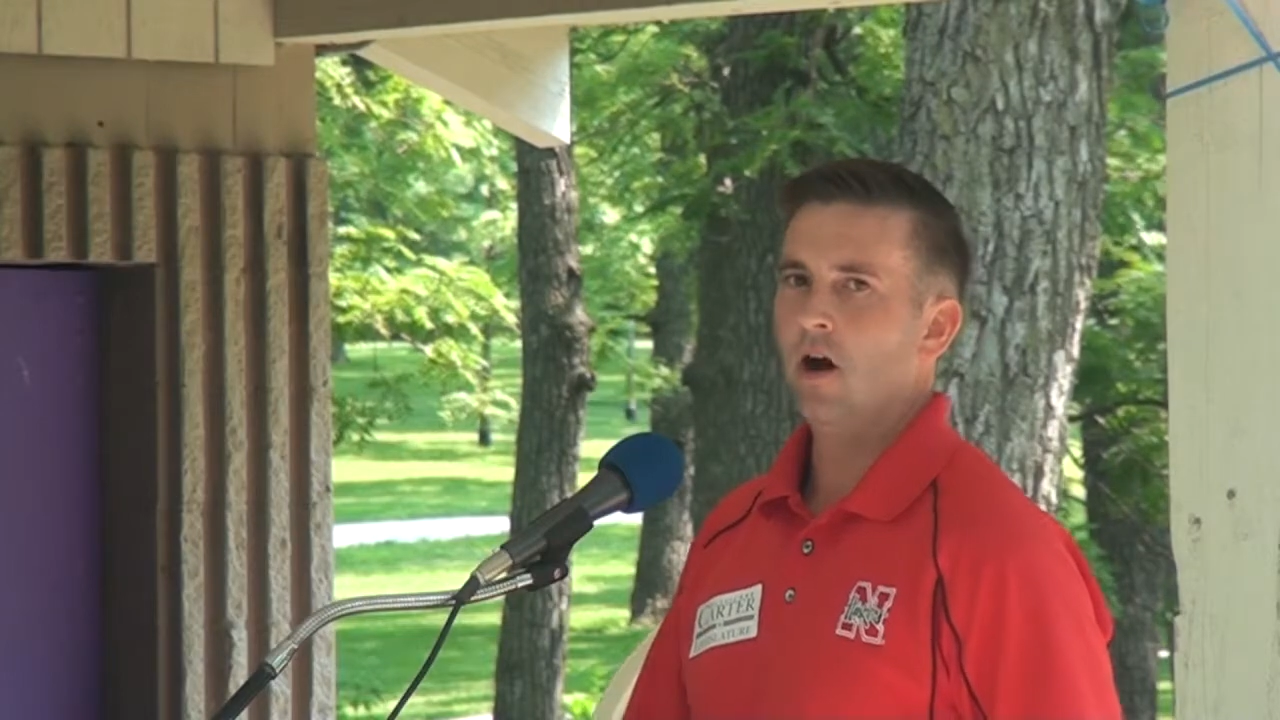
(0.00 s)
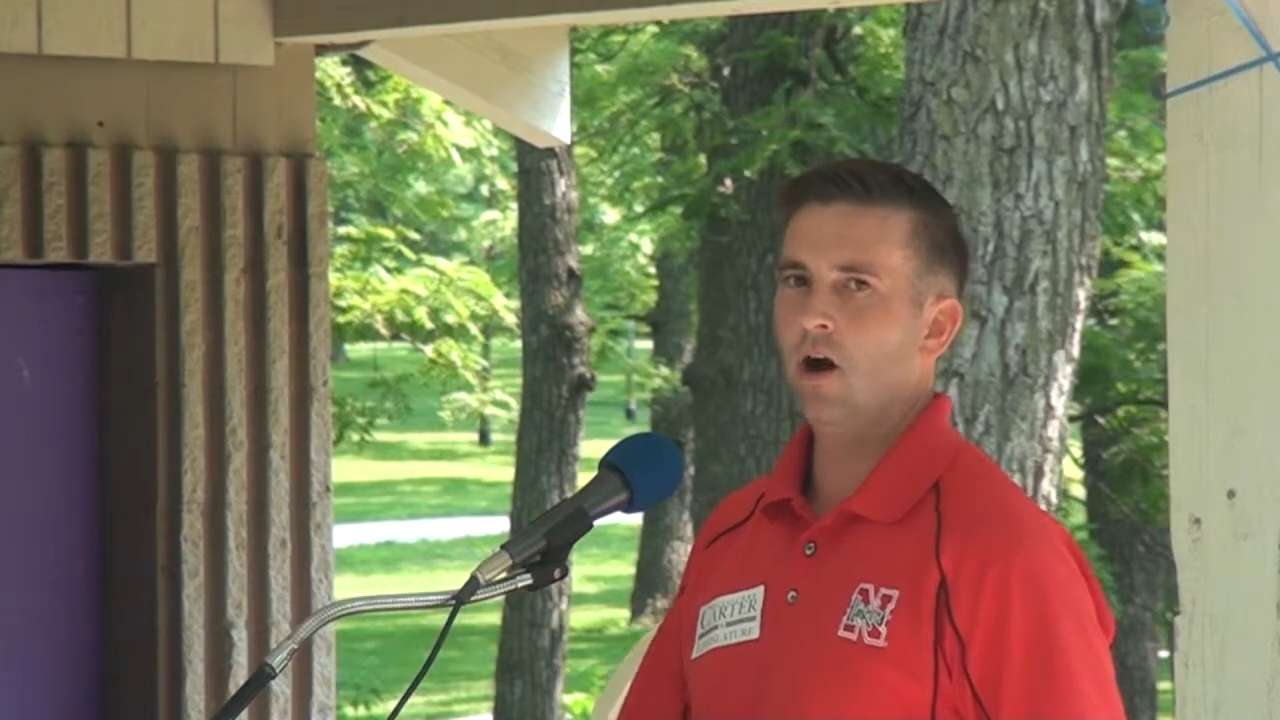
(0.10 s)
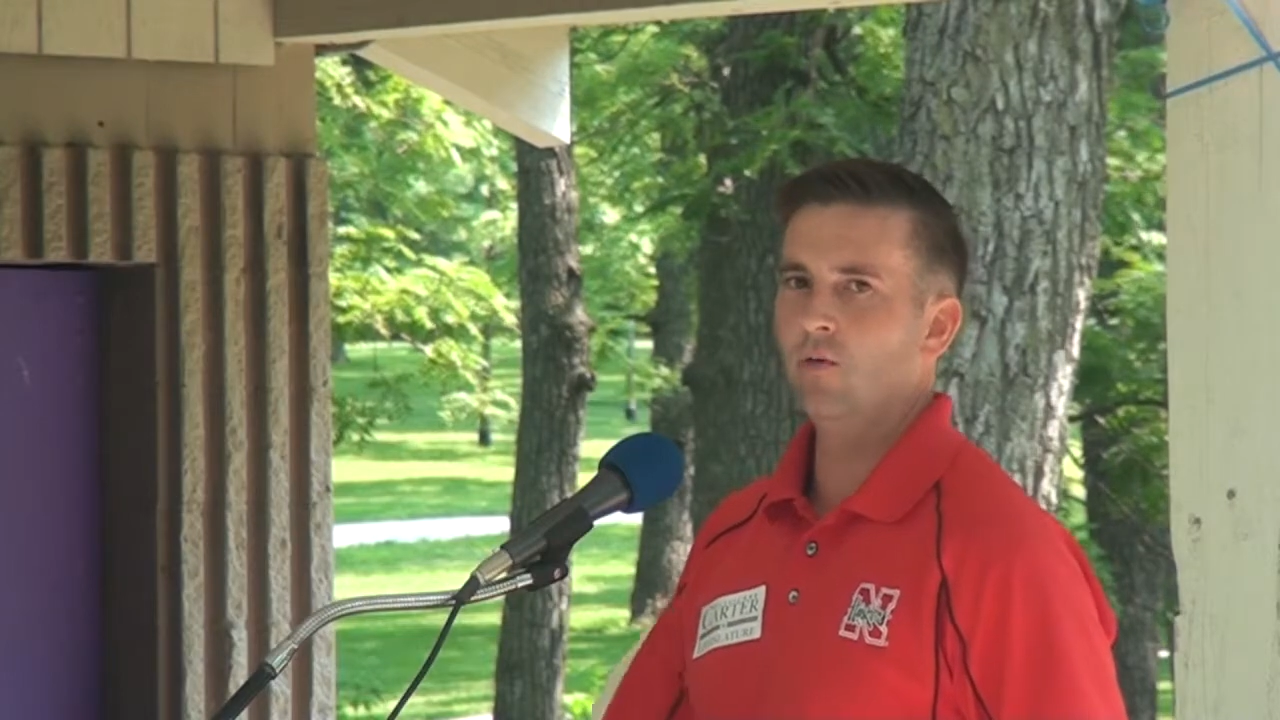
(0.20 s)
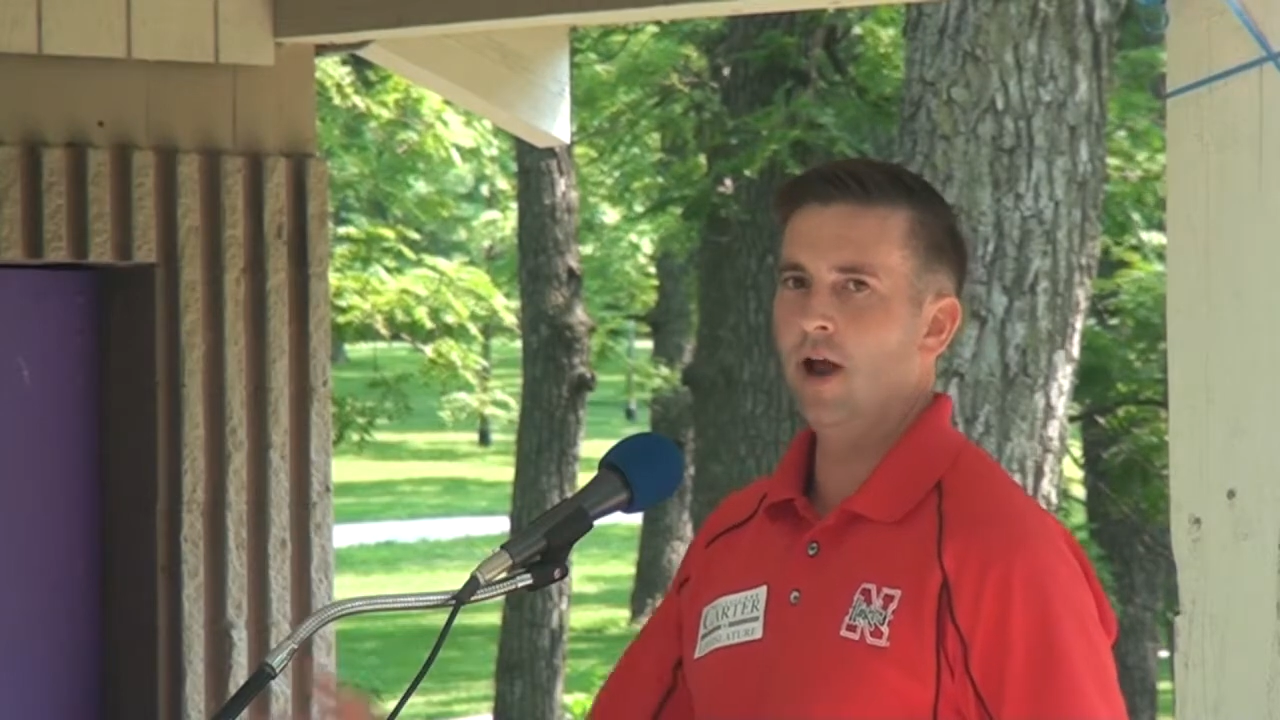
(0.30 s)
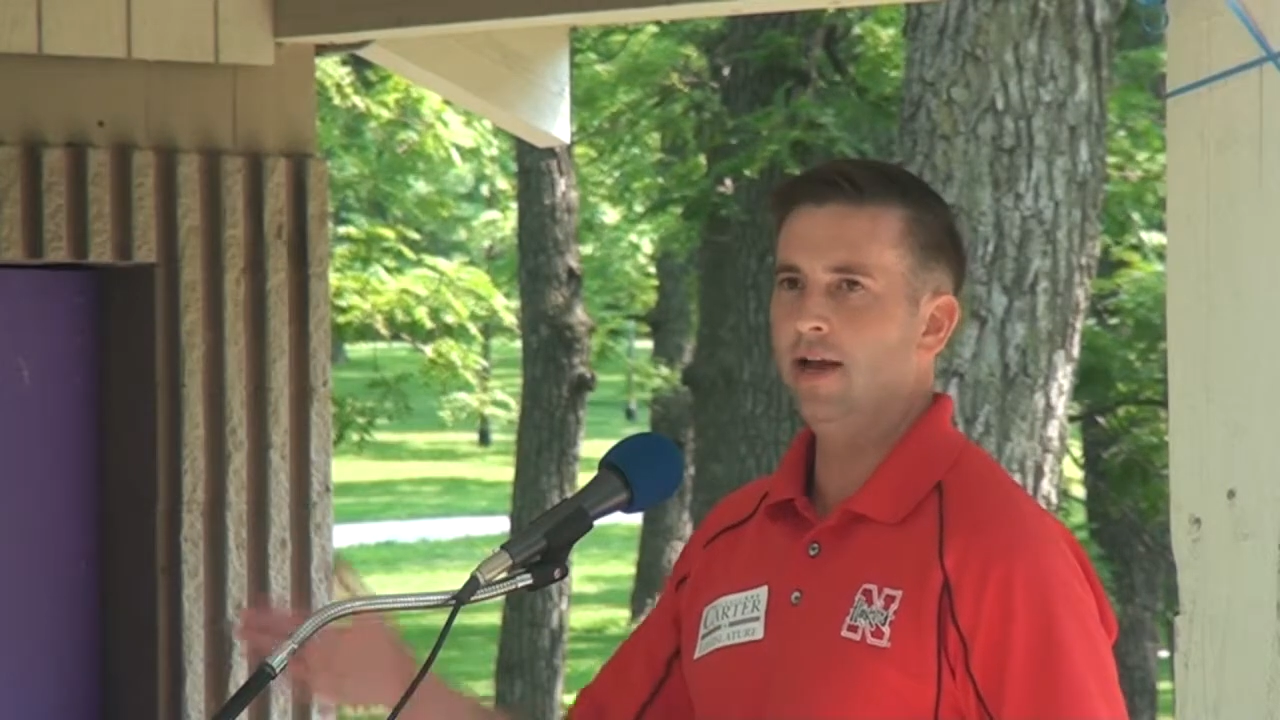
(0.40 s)

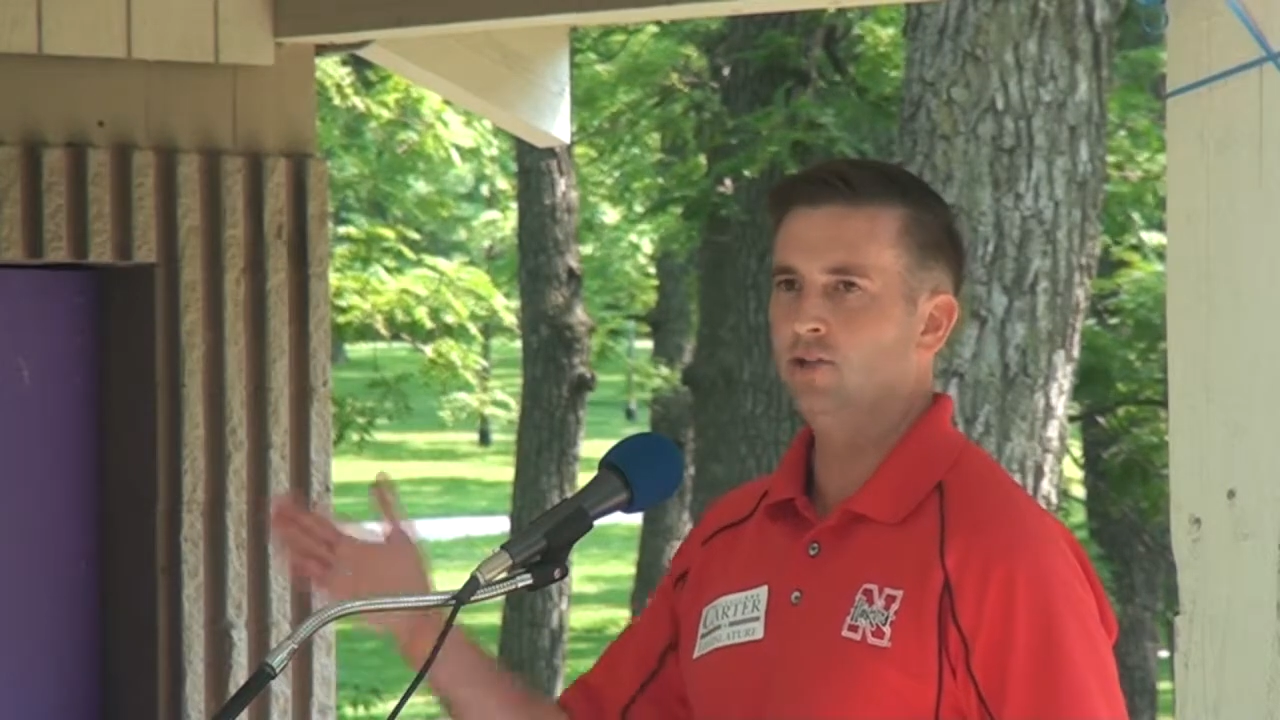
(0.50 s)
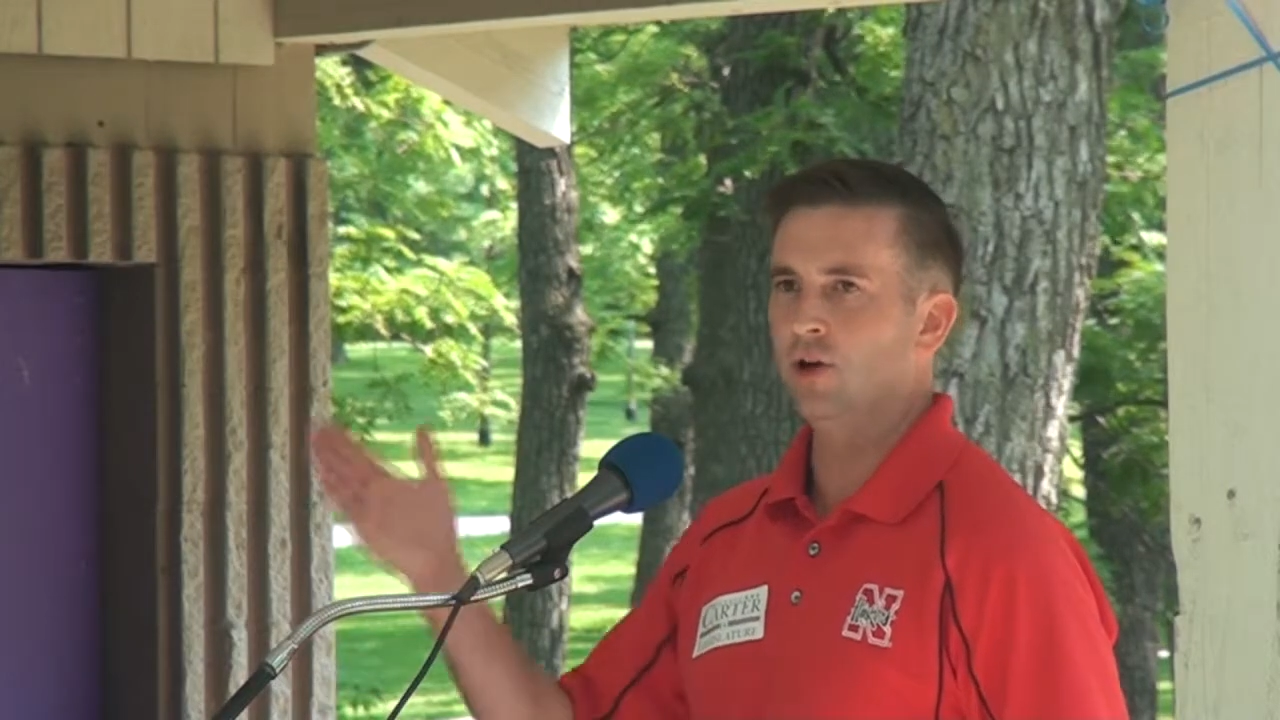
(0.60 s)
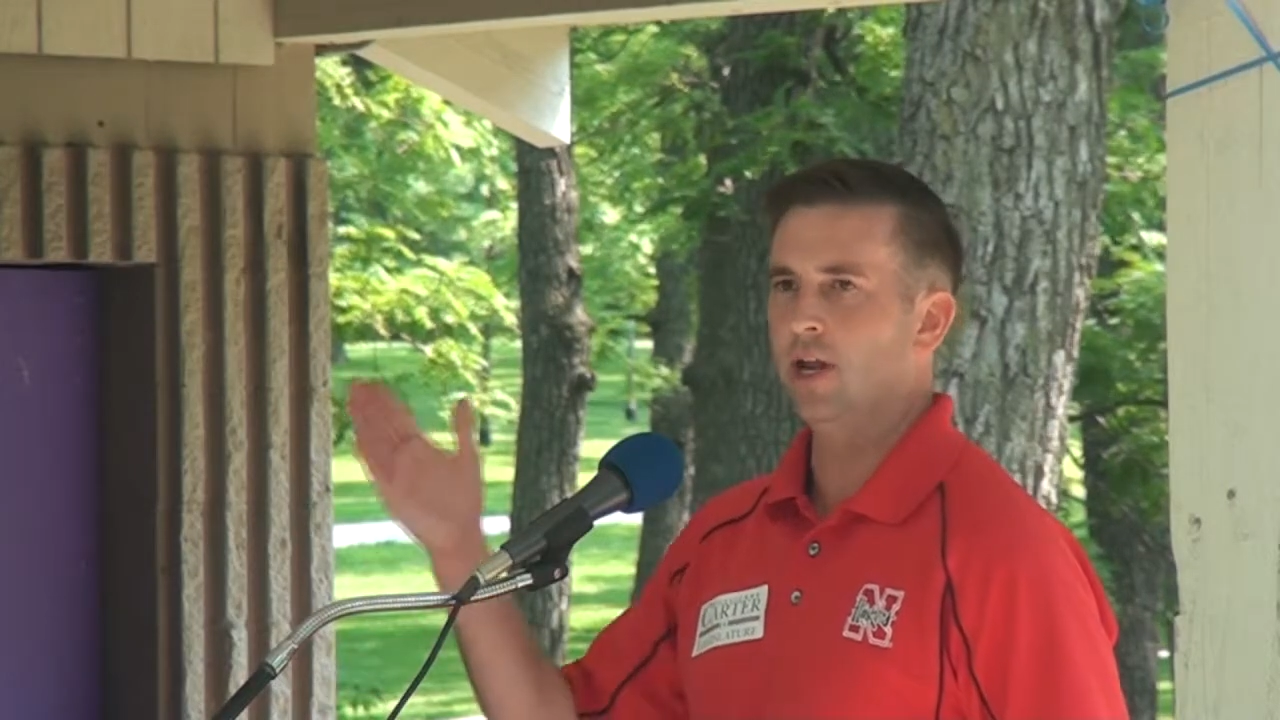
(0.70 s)
Our rights